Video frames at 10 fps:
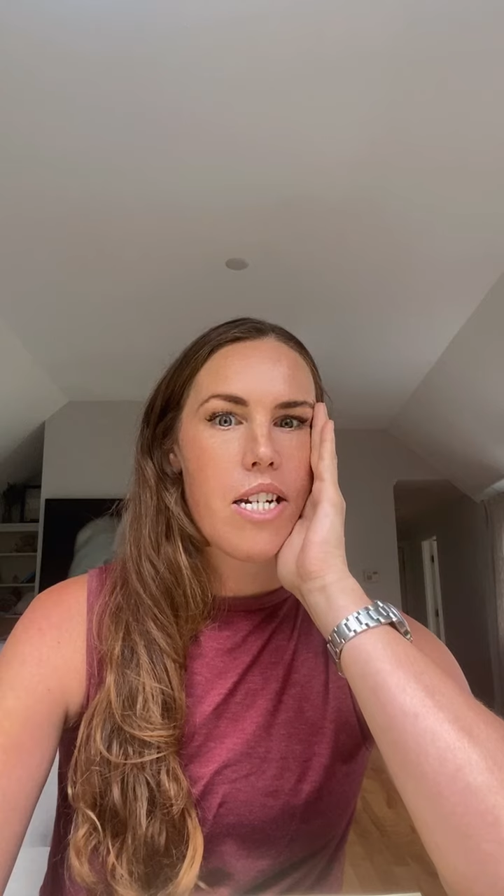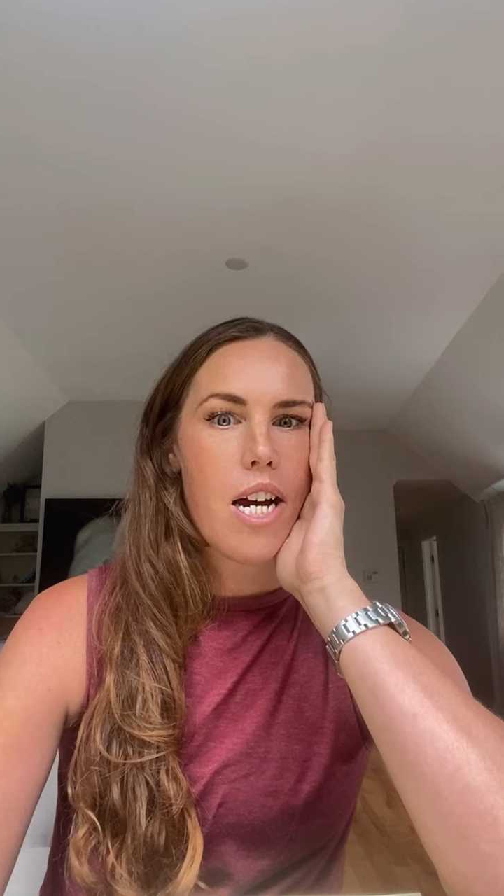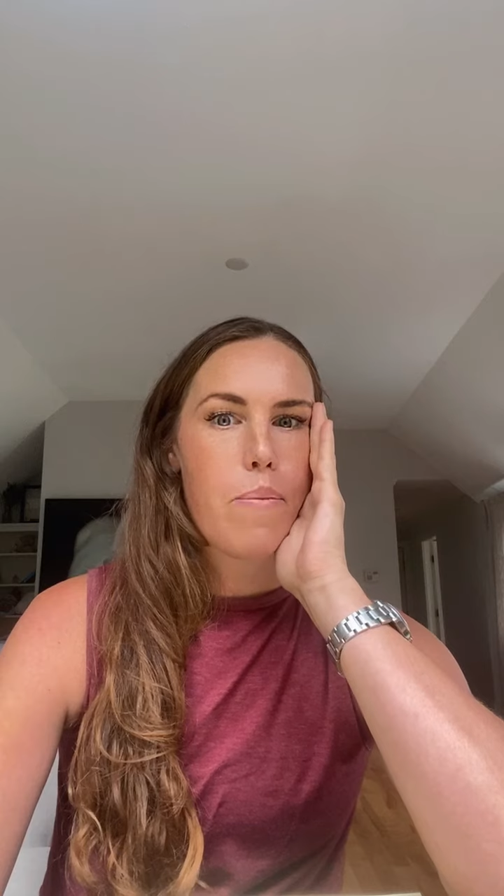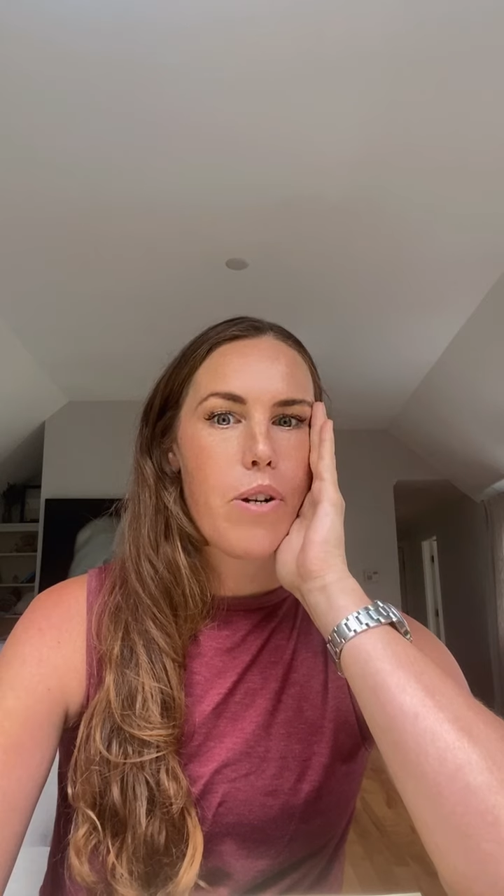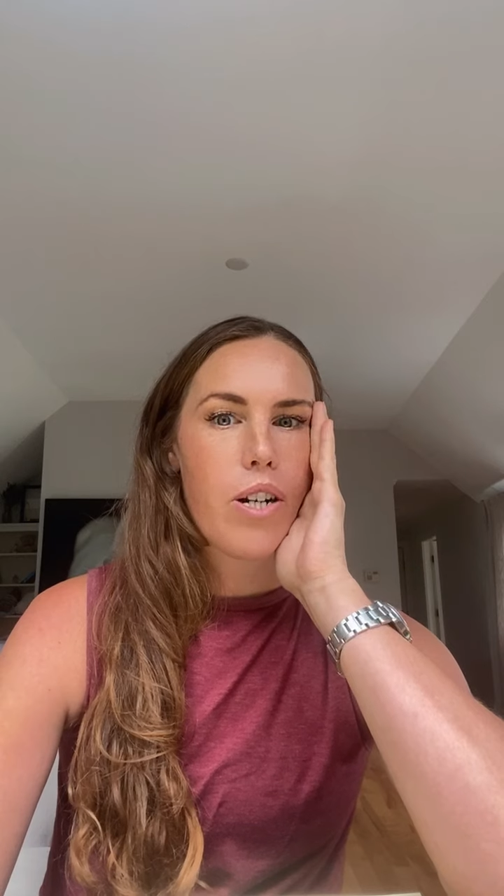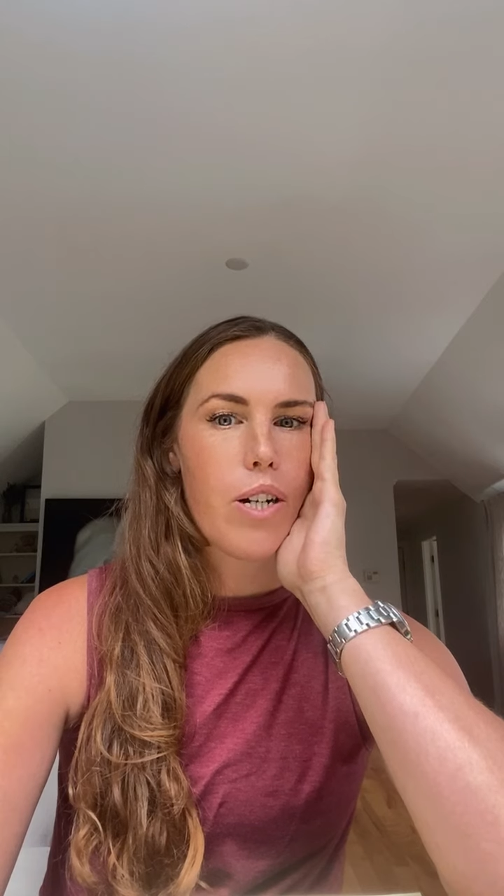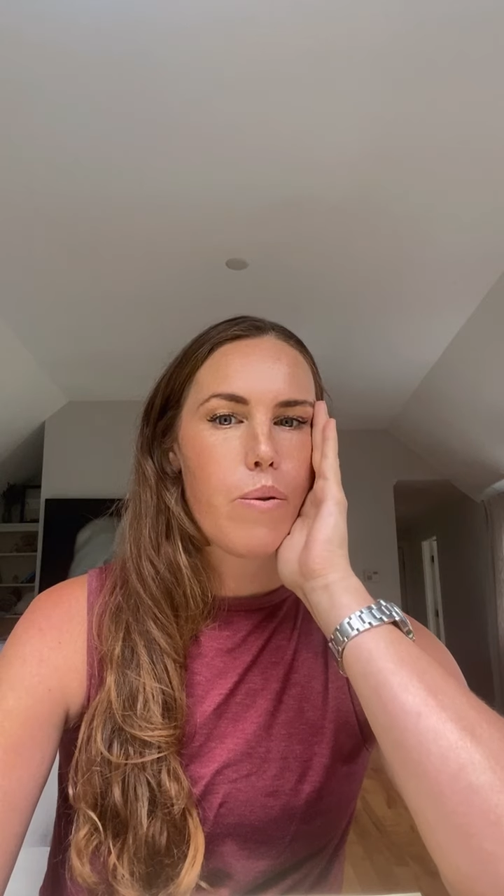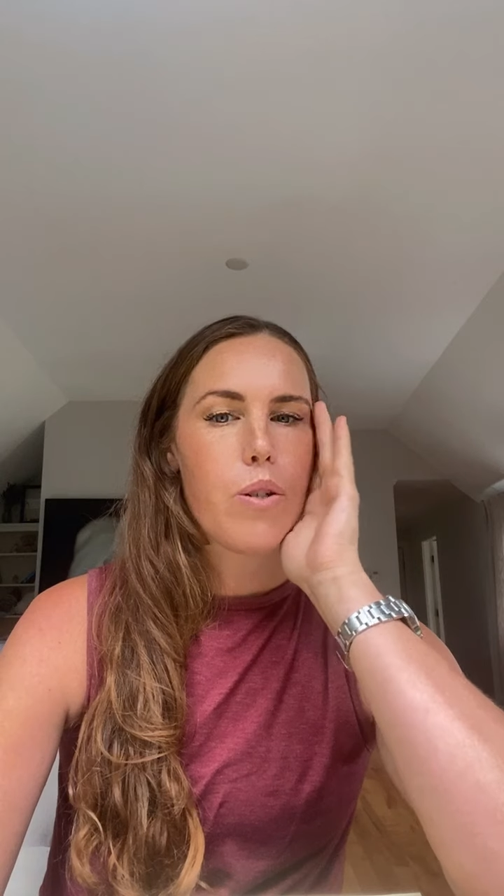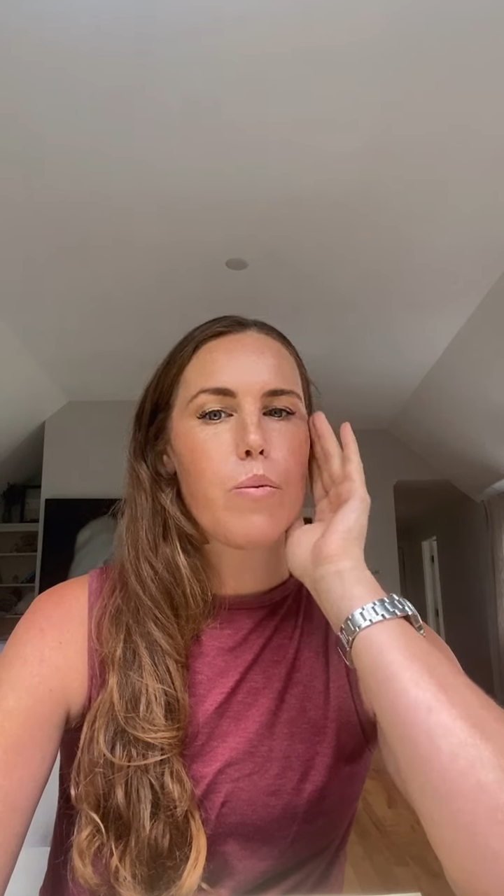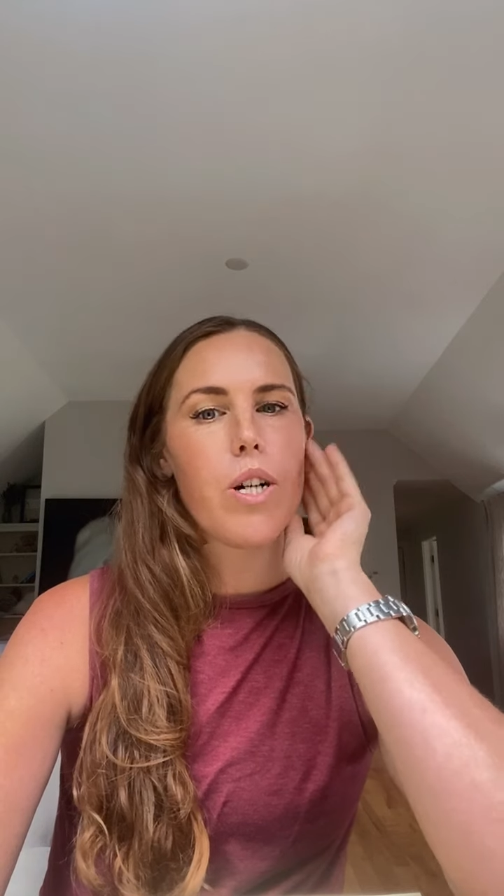time period
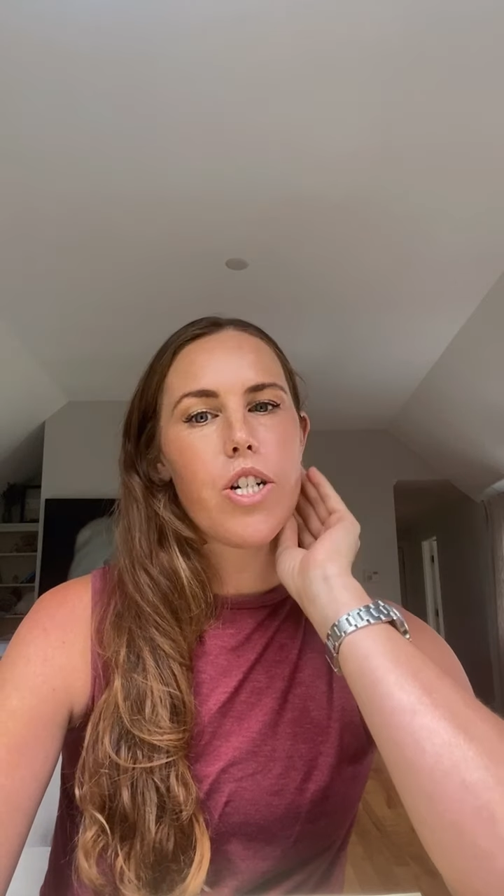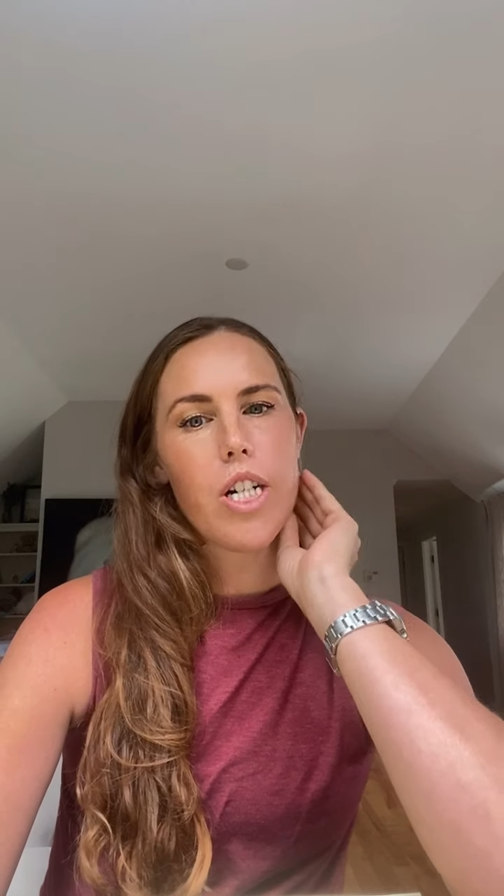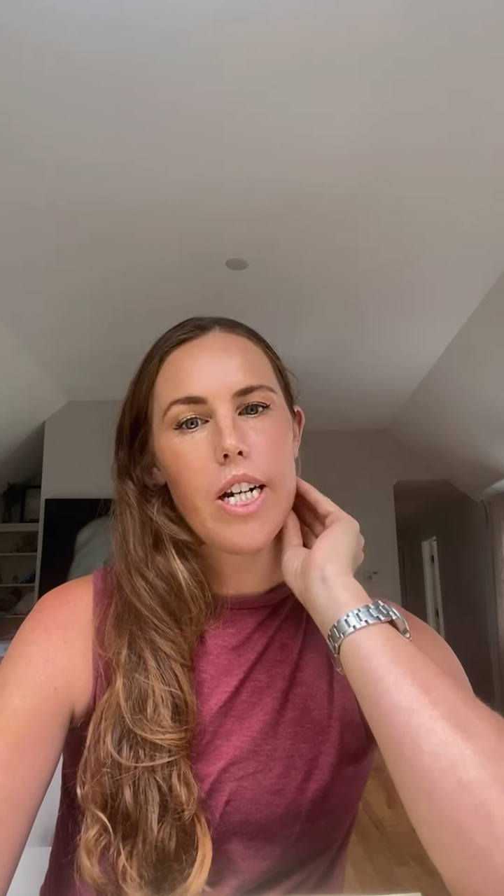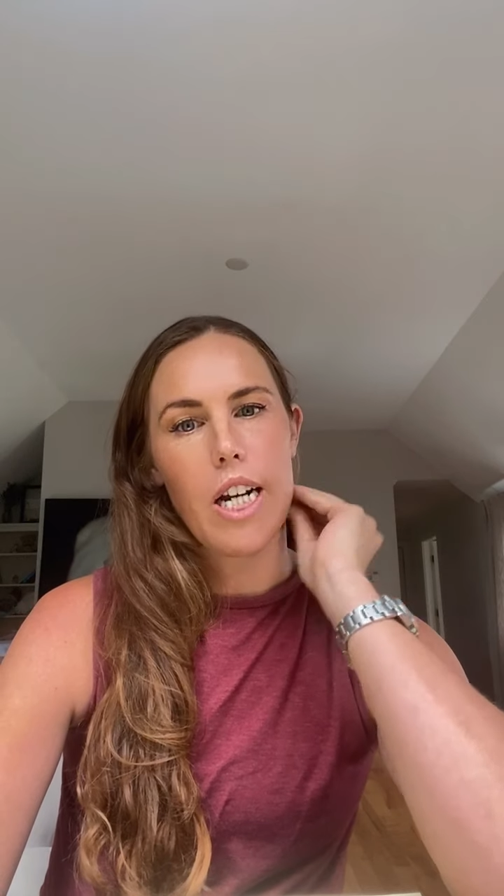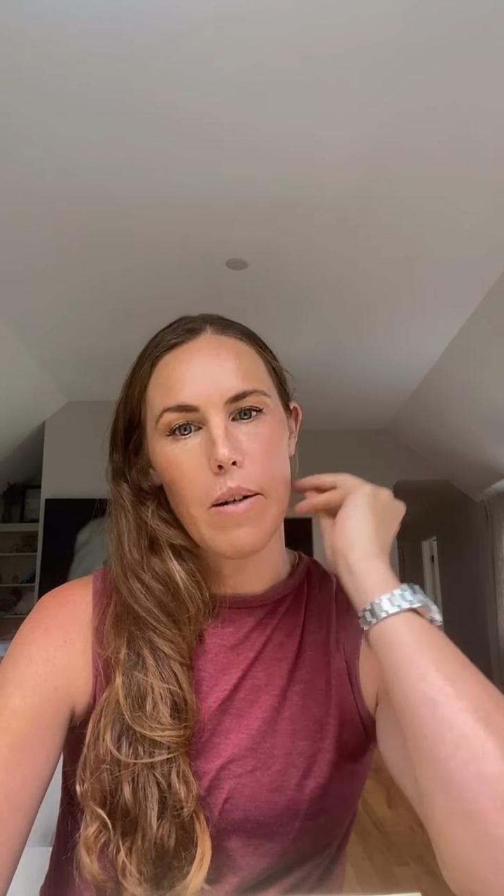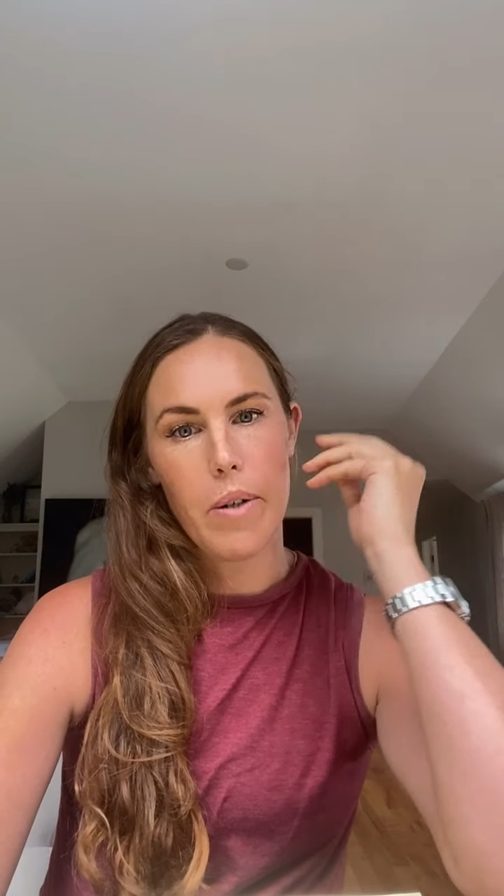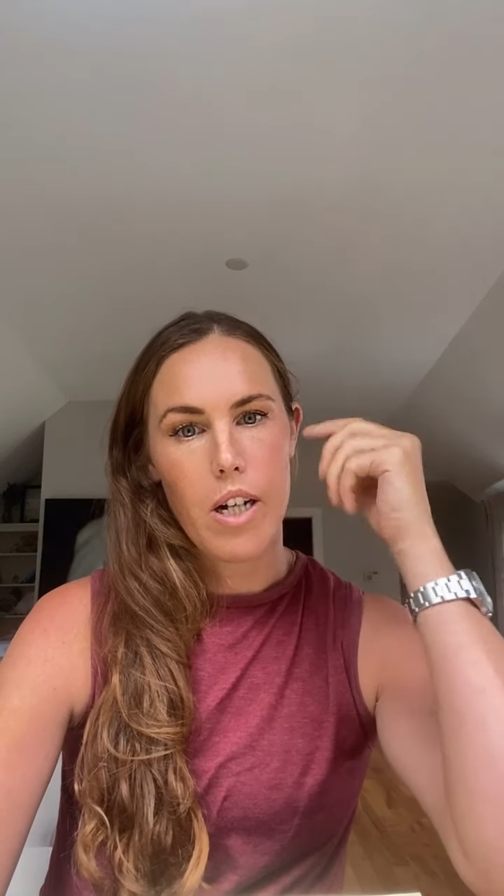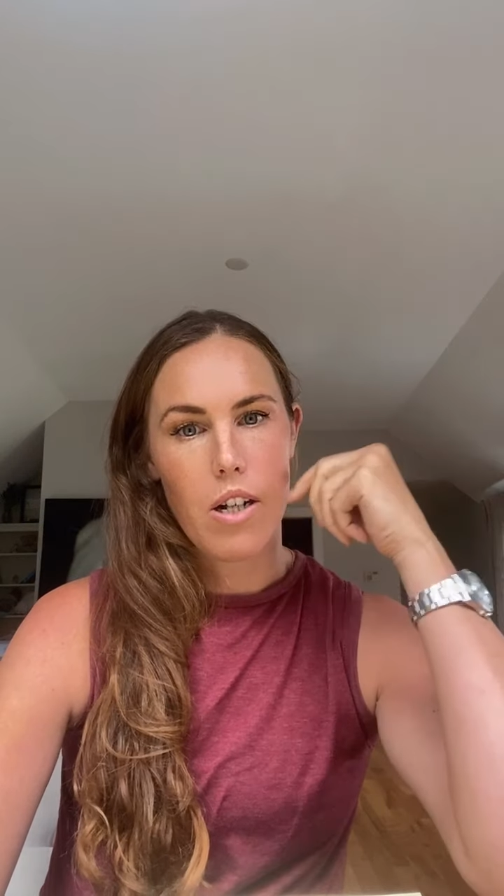was when she came here,